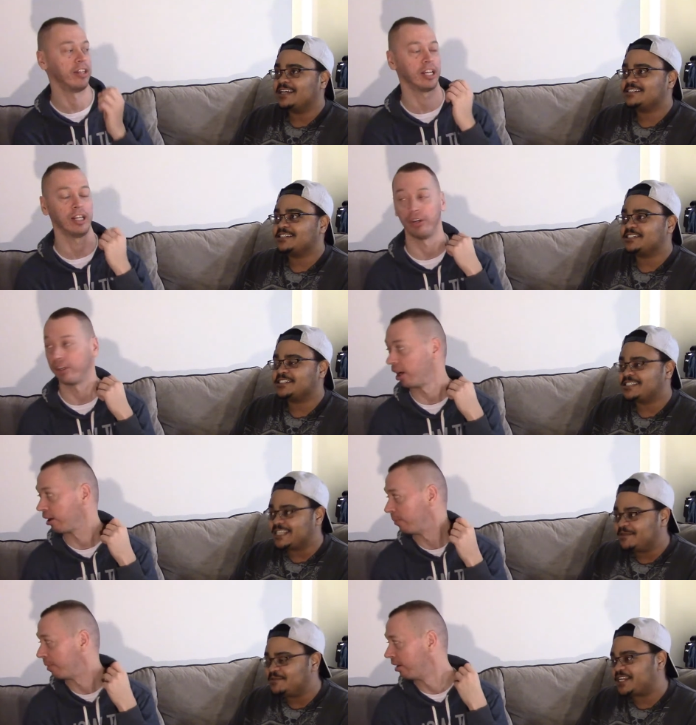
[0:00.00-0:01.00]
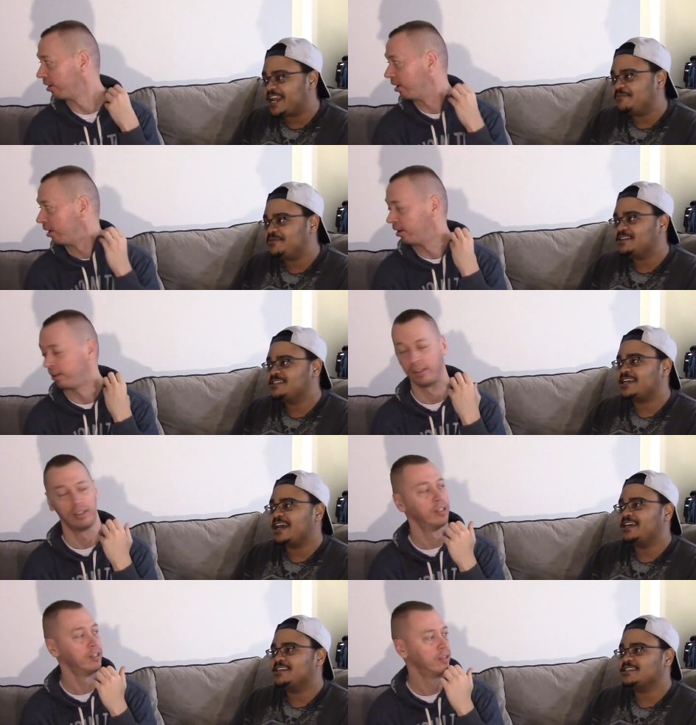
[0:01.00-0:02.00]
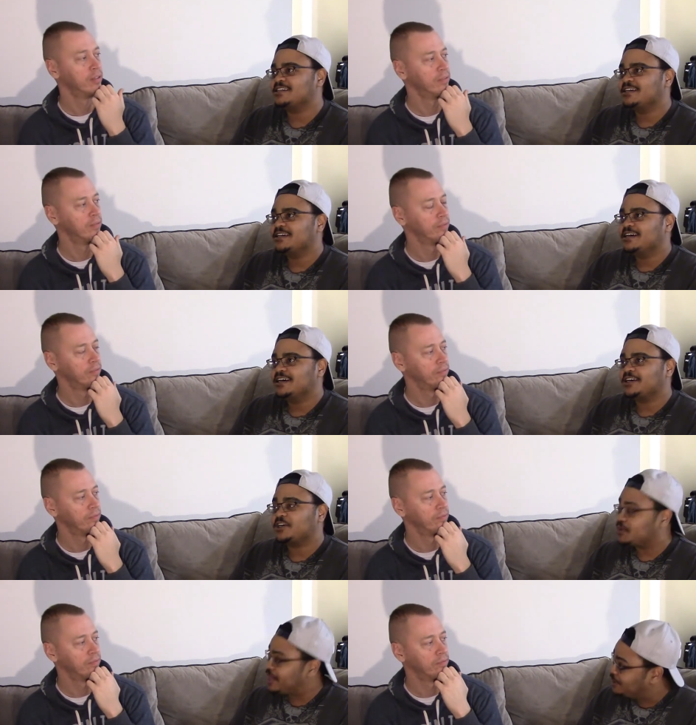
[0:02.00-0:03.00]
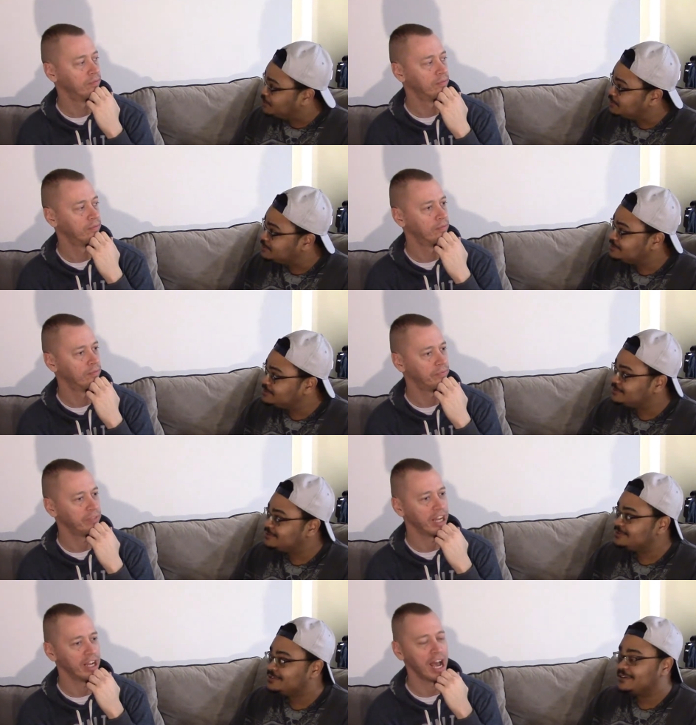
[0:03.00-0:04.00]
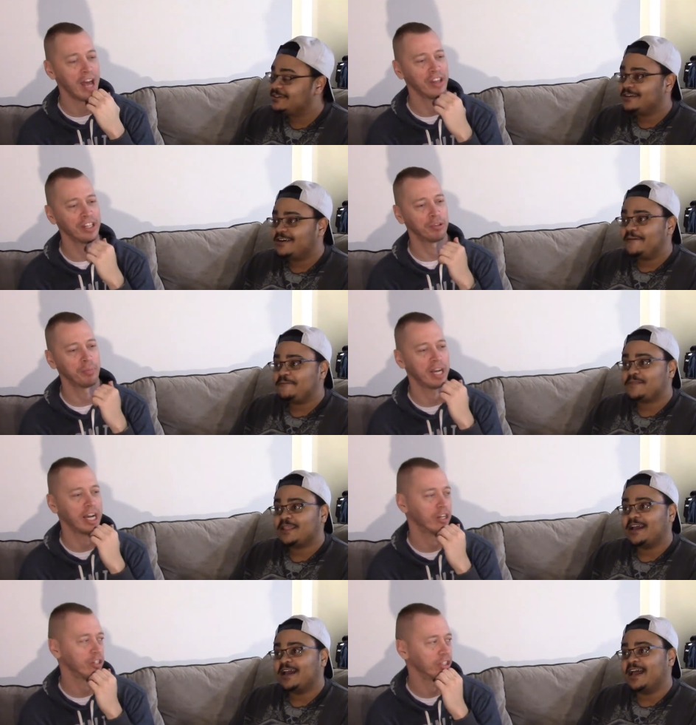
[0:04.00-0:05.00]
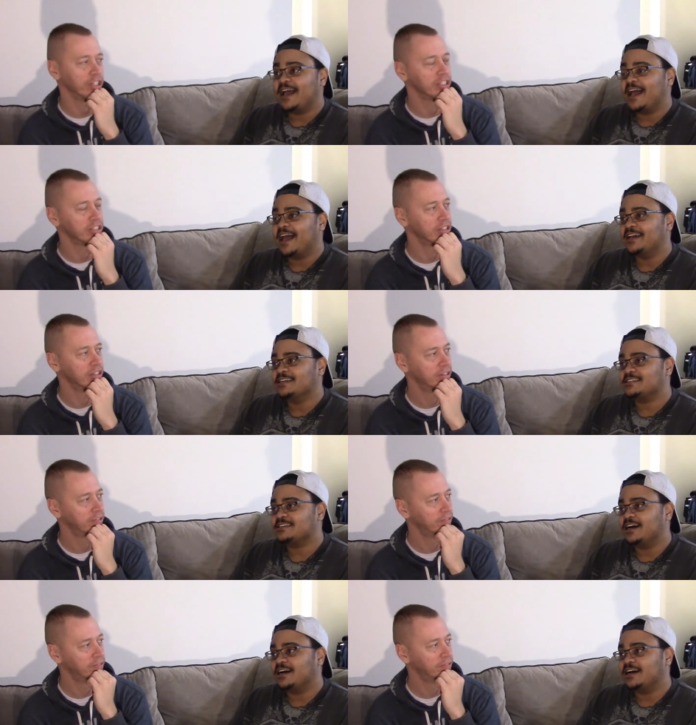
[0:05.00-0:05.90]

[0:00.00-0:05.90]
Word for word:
Speaker 1: you're talking about. Has such esteemed champions as Kurt Angle. Yeah, I thought this would be higher on your list. As